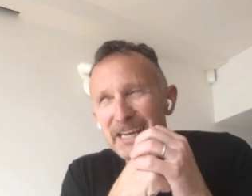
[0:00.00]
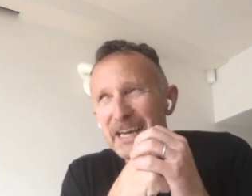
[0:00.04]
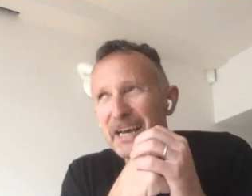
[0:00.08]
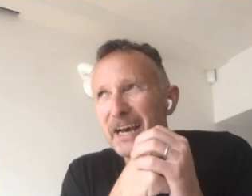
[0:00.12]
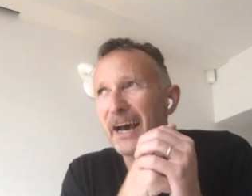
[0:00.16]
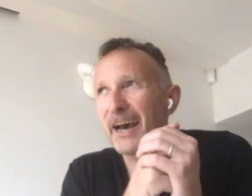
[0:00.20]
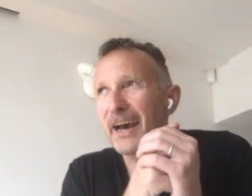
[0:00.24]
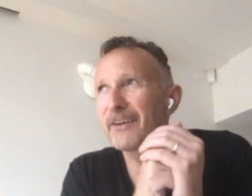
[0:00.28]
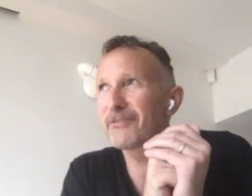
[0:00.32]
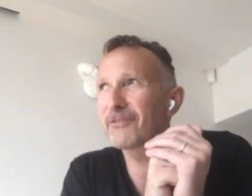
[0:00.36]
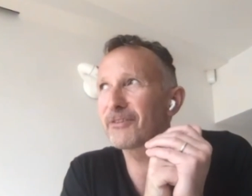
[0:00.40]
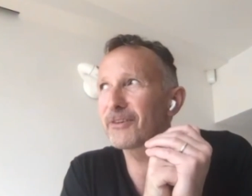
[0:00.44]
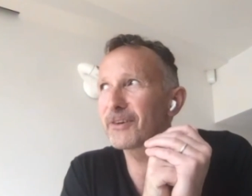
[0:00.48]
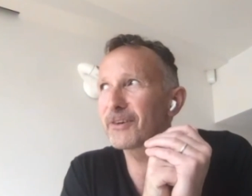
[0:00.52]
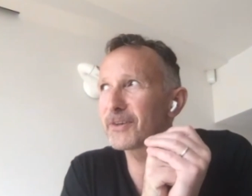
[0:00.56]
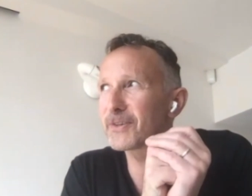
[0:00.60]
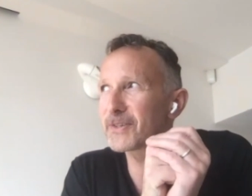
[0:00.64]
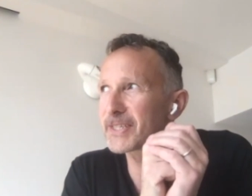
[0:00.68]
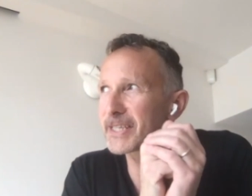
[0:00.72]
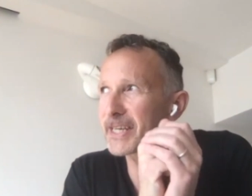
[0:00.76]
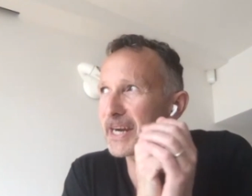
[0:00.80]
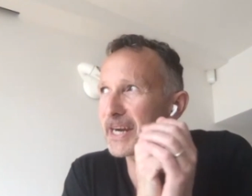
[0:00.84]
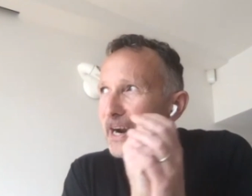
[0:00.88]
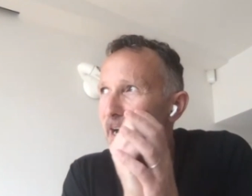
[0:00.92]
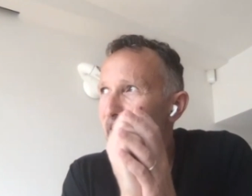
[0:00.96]
And for those
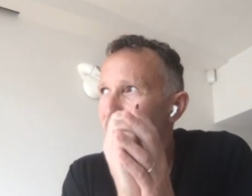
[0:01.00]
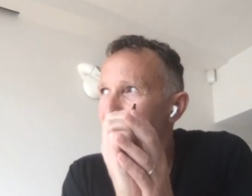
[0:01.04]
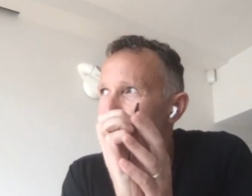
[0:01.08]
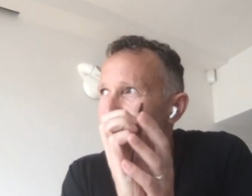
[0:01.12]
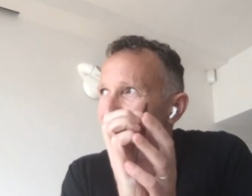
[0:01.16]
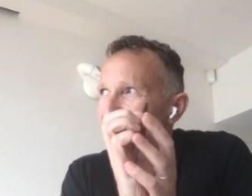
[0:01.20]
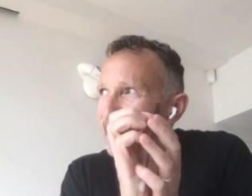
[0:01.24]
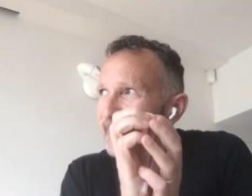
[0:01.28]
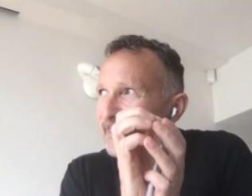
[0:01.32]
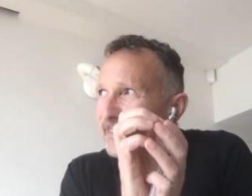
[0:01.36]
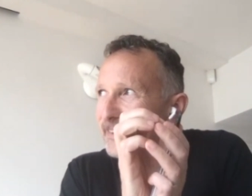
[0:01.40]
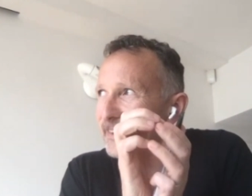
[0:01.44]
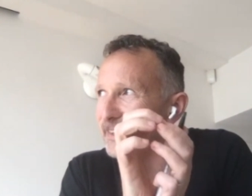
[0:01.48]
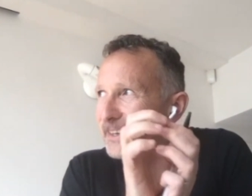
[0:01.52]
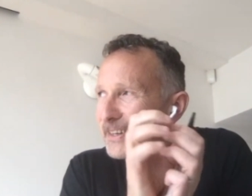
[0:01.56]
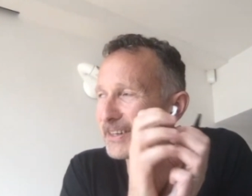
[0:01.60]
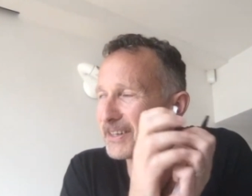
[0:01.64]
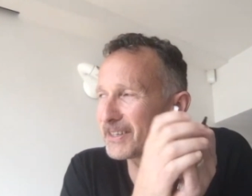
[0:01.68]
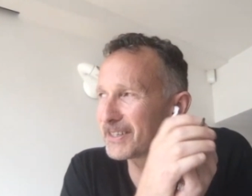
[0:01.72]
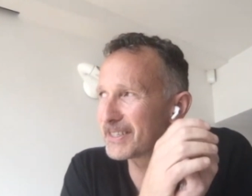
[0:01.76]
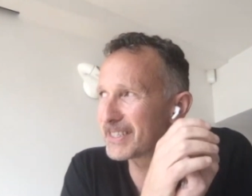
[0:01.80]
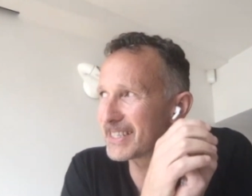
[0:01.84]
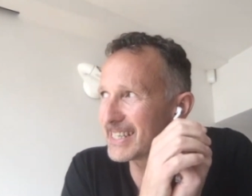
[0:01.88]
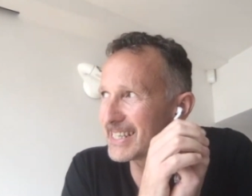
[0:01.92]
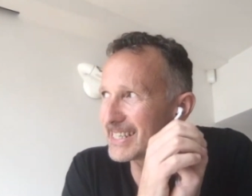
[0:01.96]
car ner-
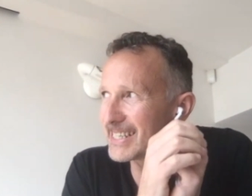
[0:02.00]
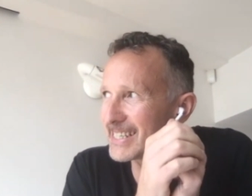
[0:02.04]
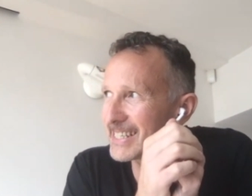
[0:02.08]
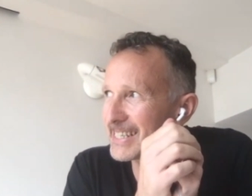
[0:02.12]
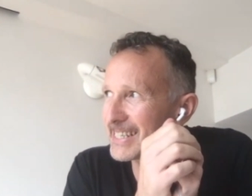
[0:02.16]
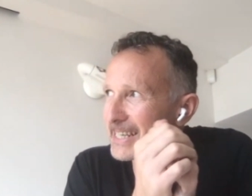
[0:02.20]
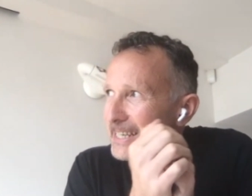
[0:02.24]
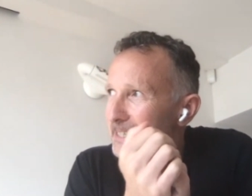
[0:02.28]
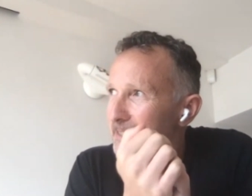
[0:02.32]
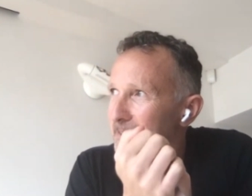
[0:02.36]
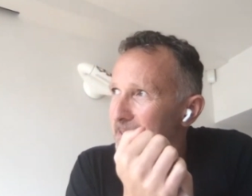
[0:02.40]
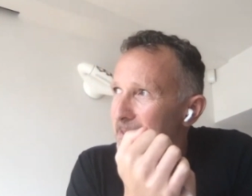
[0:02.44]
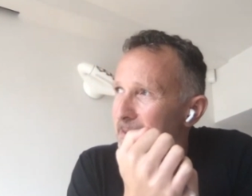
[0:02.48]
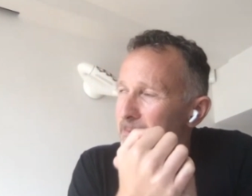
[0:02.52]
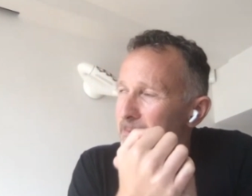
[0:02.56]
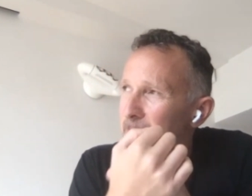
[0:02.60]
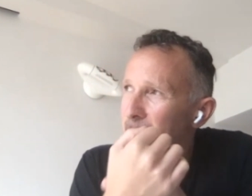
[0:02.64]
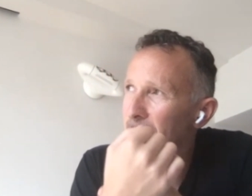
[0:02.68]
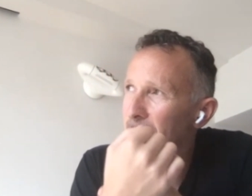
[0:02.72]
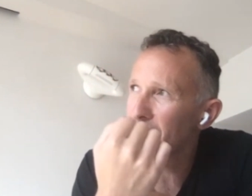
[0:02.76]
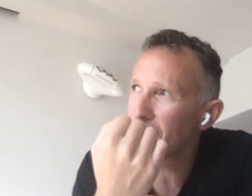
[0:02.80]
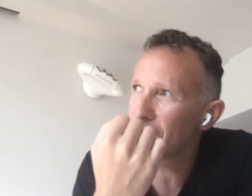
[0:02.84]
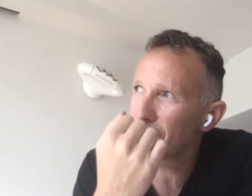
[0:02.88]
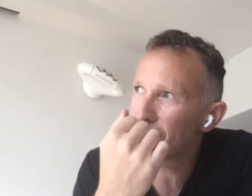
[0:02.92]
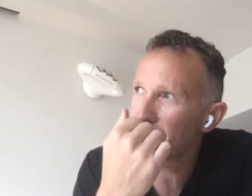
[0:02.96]
nerds listening, it will
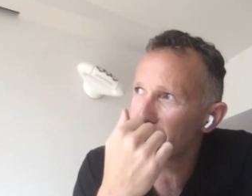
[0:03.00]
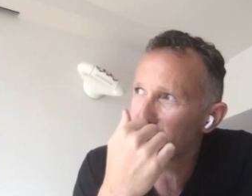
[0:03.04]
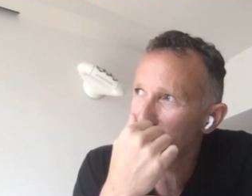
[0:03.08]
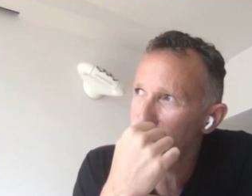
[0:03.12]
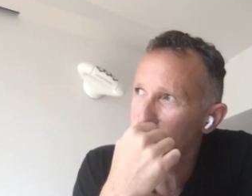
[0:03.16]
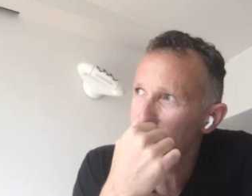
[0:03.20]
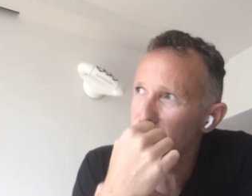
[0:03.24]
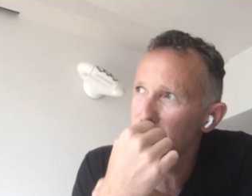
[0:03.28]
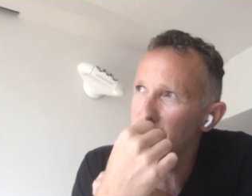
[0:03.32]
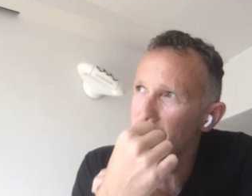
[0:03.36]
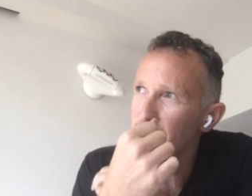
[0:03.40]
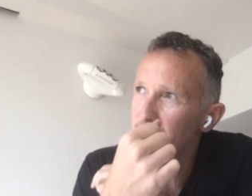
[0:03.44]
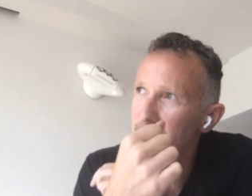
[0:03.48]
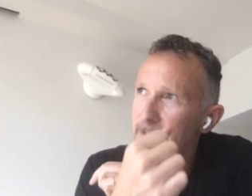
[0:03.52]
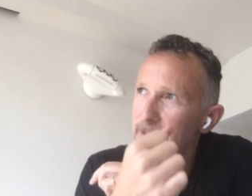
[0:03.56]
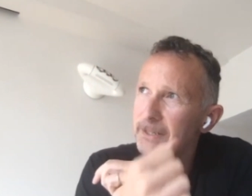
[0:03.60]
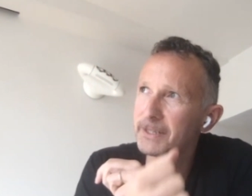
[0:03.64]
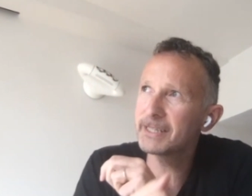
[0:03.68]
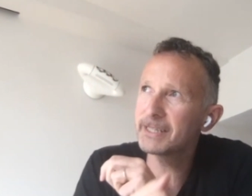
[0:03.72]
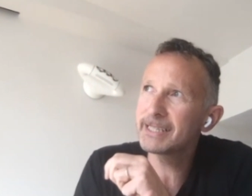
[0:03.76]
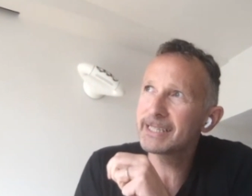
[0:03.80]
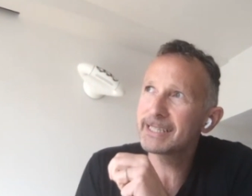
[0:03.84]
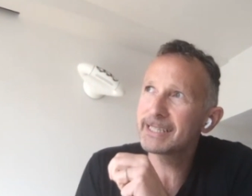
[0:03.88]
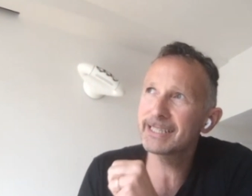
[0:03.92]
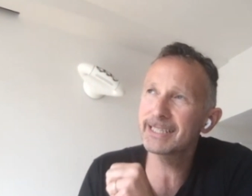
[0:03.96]
go from
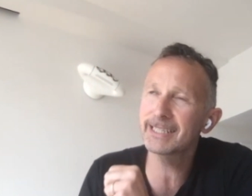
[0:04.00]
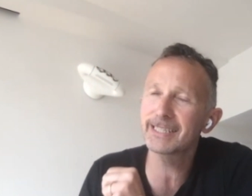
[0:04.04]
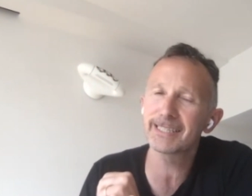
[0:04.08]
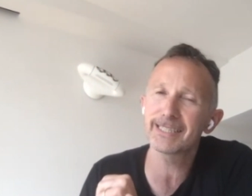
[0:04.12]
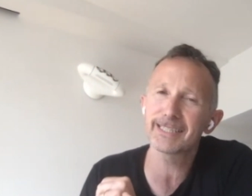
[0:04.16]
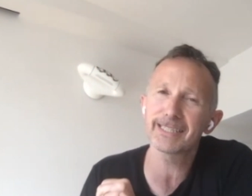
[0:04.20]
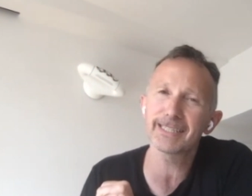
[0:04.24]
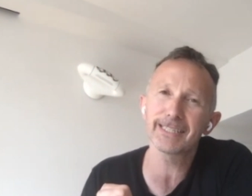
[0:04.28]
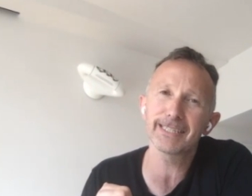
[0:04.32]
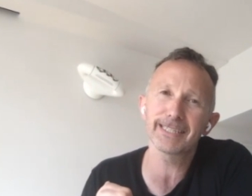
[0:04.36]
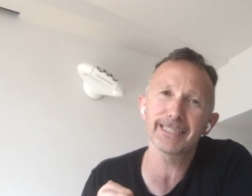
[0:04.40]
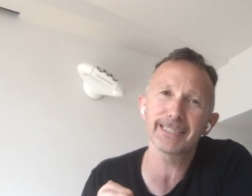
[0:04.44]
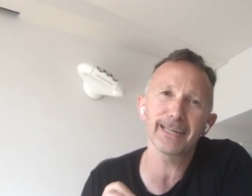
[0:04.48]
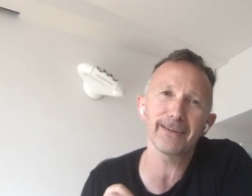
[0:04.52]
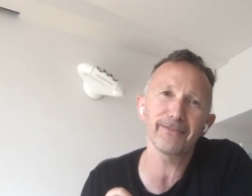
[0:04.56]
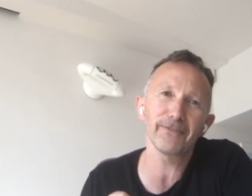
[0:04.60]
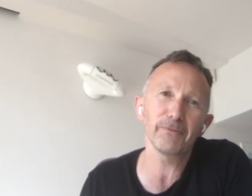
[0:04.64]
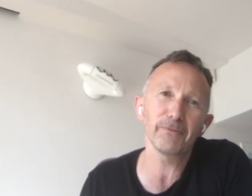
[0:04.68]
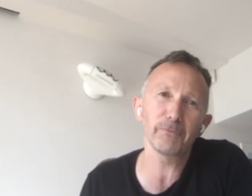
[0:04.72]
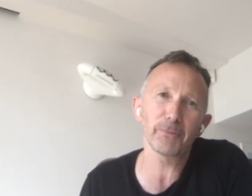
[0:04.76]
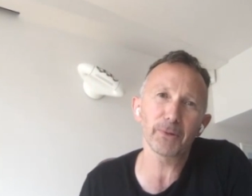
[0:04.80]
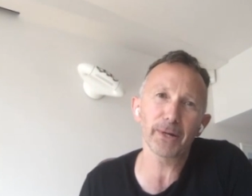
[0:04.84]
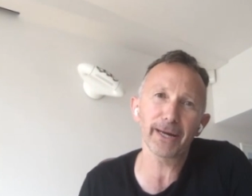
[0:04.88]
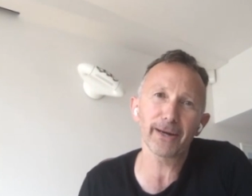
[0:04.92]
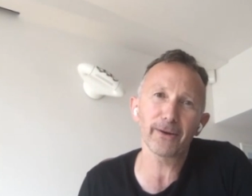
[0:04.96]
267
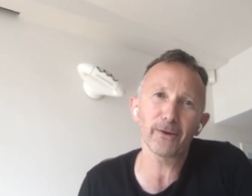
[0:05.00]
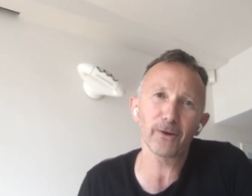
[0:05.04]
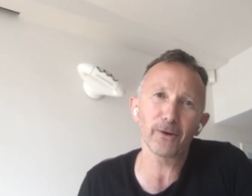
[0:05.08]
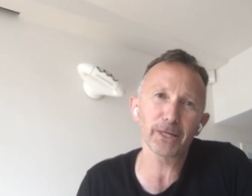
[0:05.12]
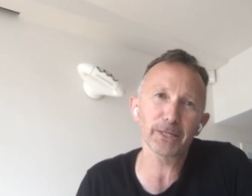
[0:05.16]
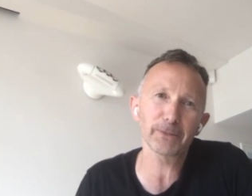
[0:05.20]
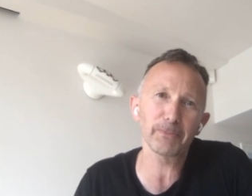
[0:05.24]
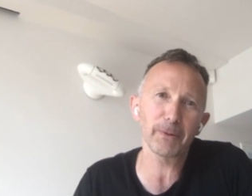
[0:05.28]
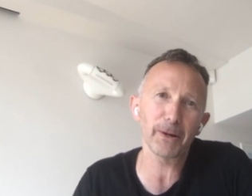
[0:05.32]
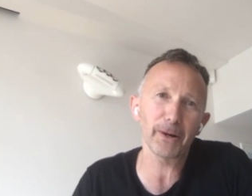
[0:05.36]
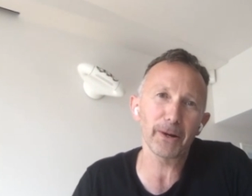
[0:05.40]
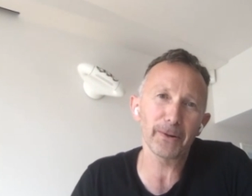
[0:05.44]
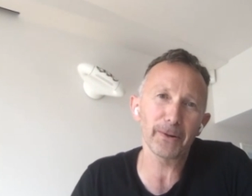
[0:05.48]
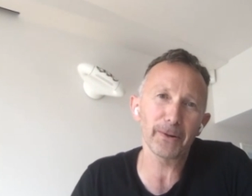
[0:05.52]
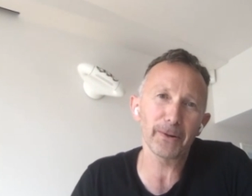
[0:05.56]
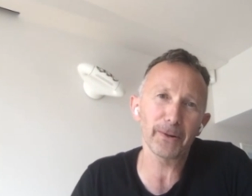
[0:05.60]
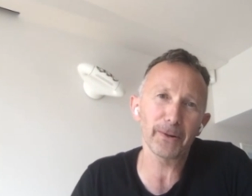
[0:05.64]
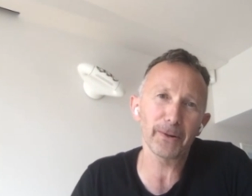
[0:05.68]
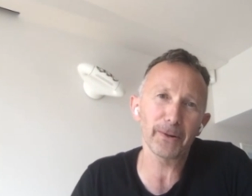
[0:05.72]
brake horsepower